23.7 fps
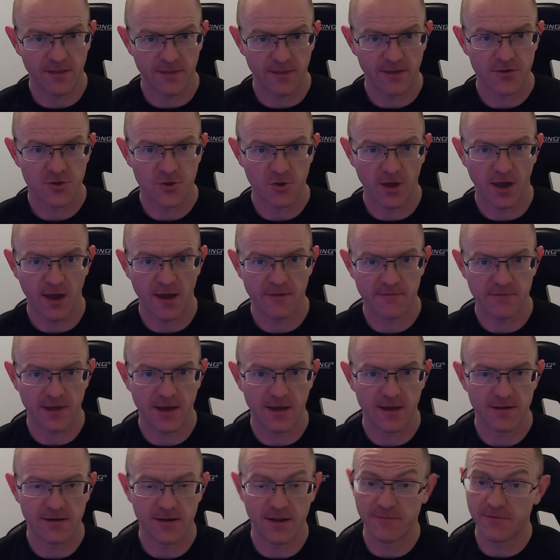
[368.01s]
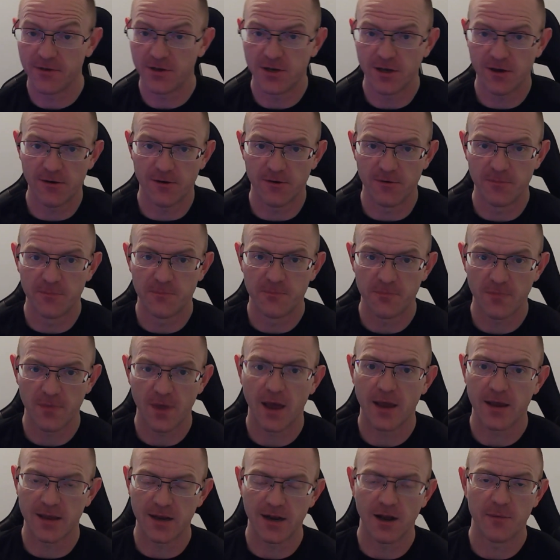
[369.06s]
And if you don't,
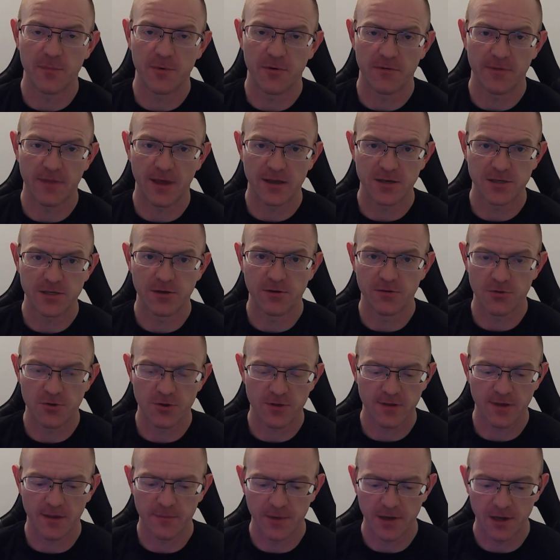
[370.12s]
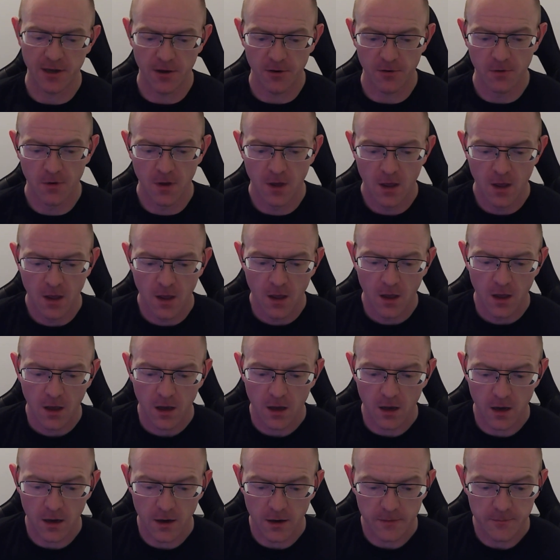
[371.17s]
I can help you with that too. Just let me
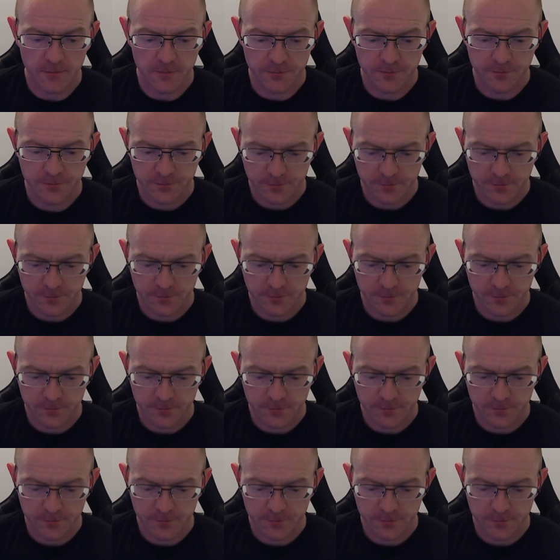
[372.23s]
know.